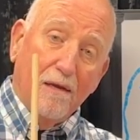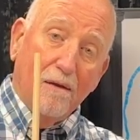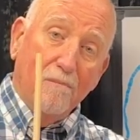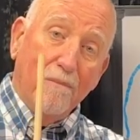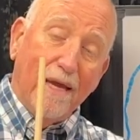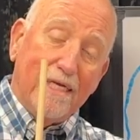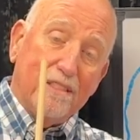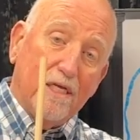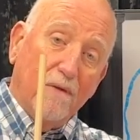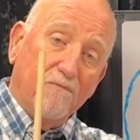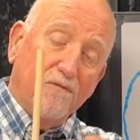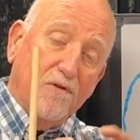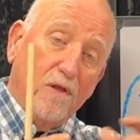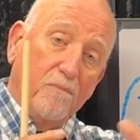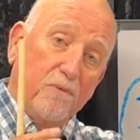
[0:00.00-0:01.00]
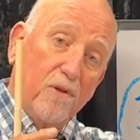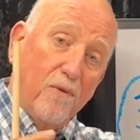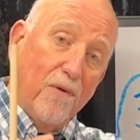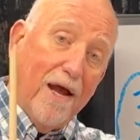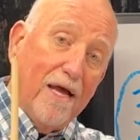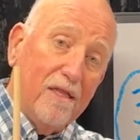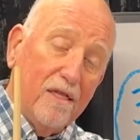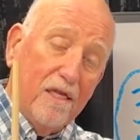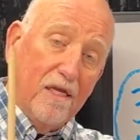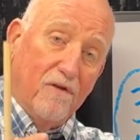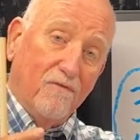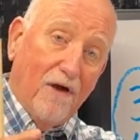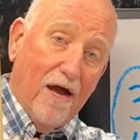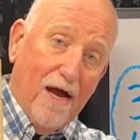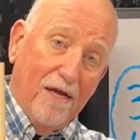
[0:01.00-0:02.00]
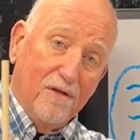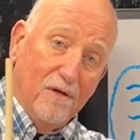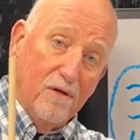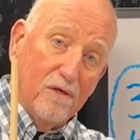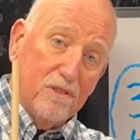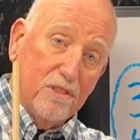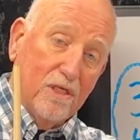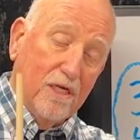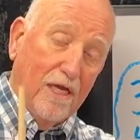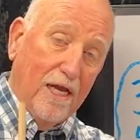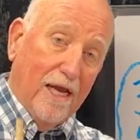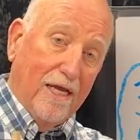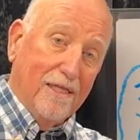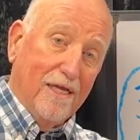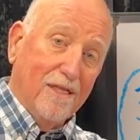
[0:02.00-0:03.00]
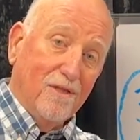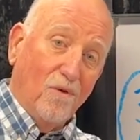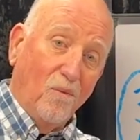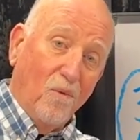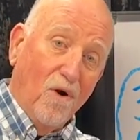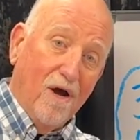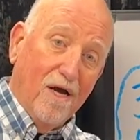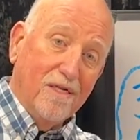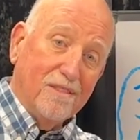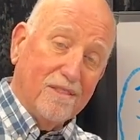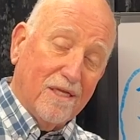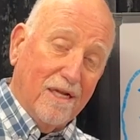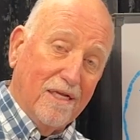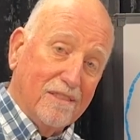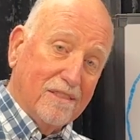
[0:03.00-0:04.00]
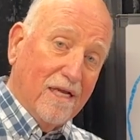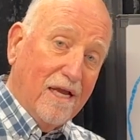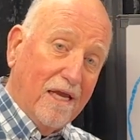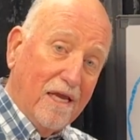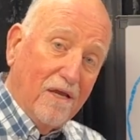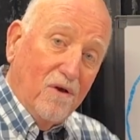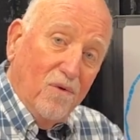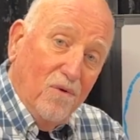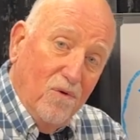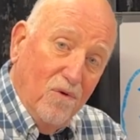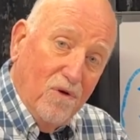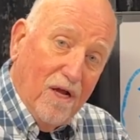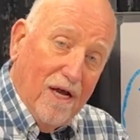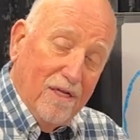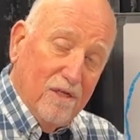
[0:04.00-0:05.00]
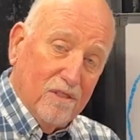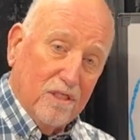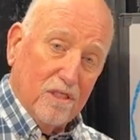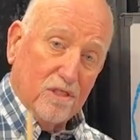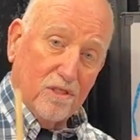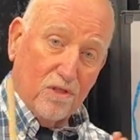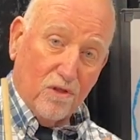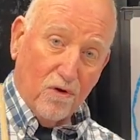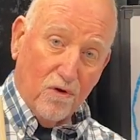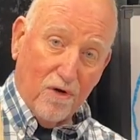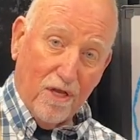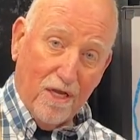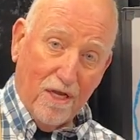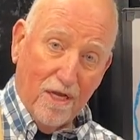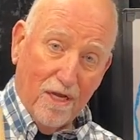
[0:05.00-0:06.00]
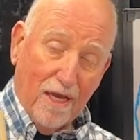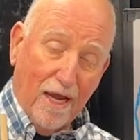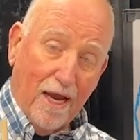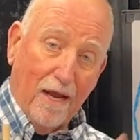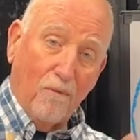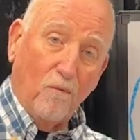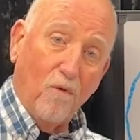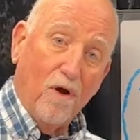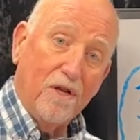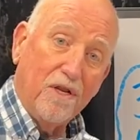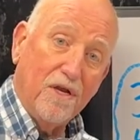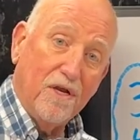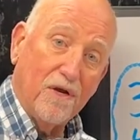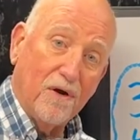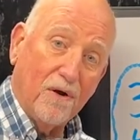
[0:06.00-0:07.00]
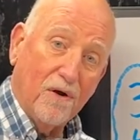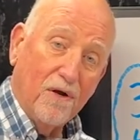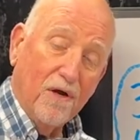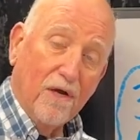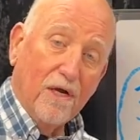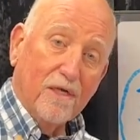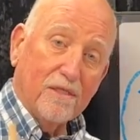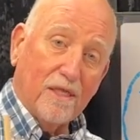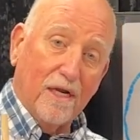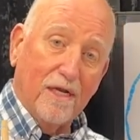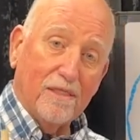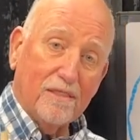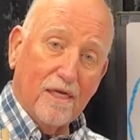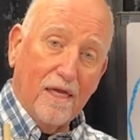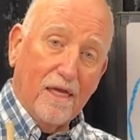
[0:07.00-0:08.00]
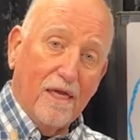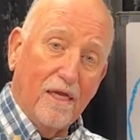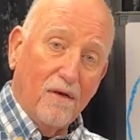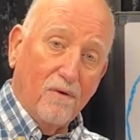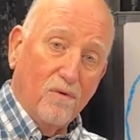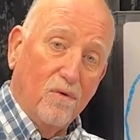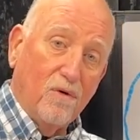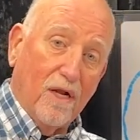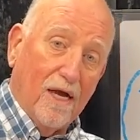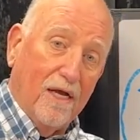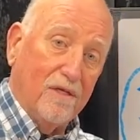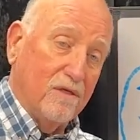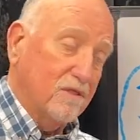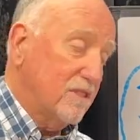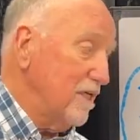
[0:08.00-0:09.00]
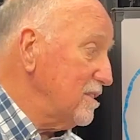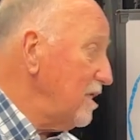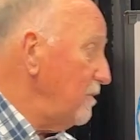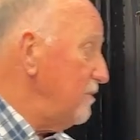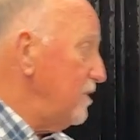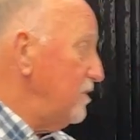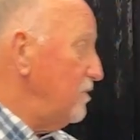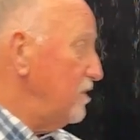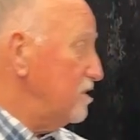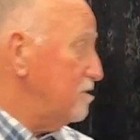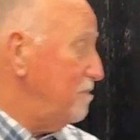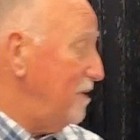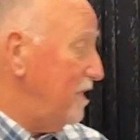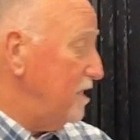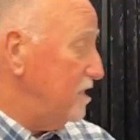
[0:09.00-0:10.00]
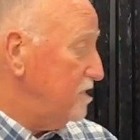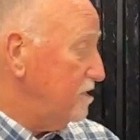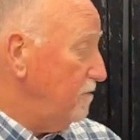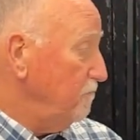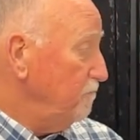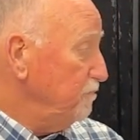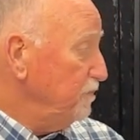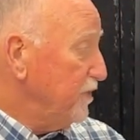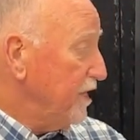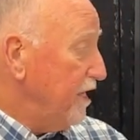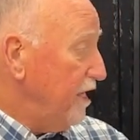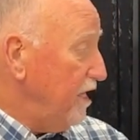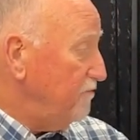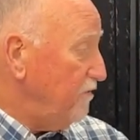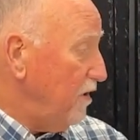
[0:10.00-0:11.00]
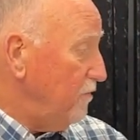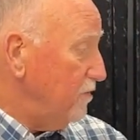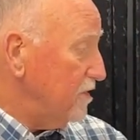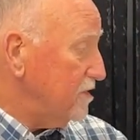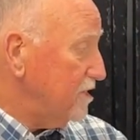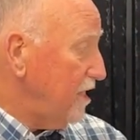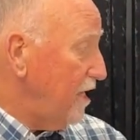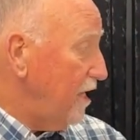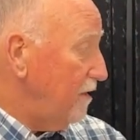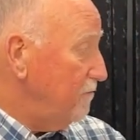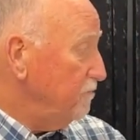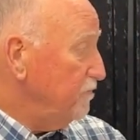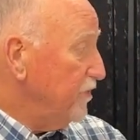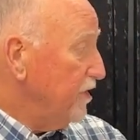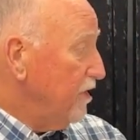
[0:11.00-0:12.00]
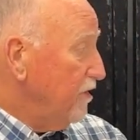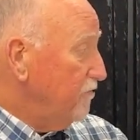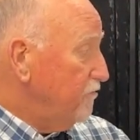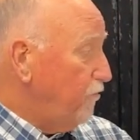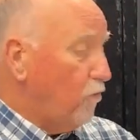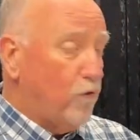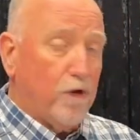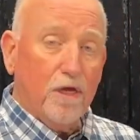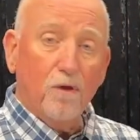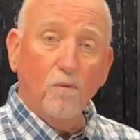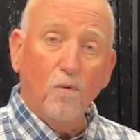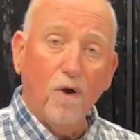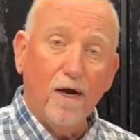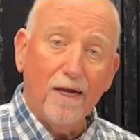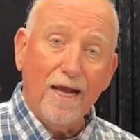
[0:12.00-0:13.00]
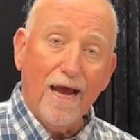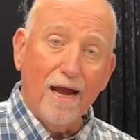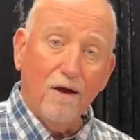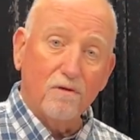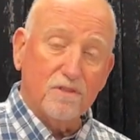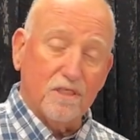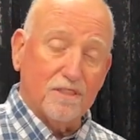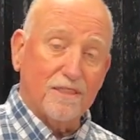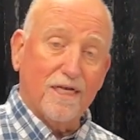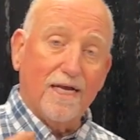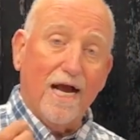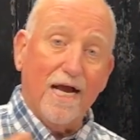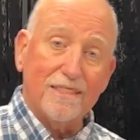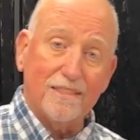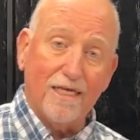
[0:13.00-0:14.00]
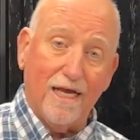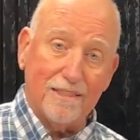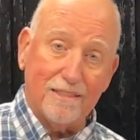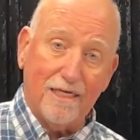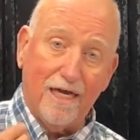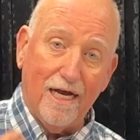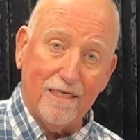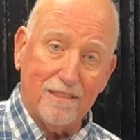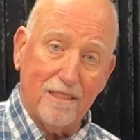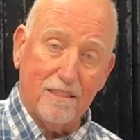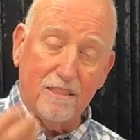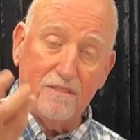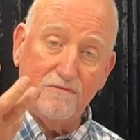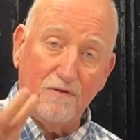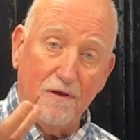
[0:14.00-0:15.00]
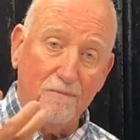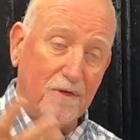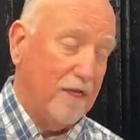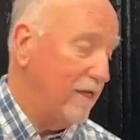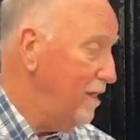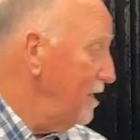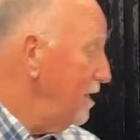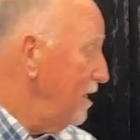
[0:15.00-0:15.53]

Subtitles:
makes up for the plurality of años, and then the 31 años is 30 and 1 year. 31 años. That's how we do it in Spanish. If I want to say 41 houses, casas. Casas is feminine.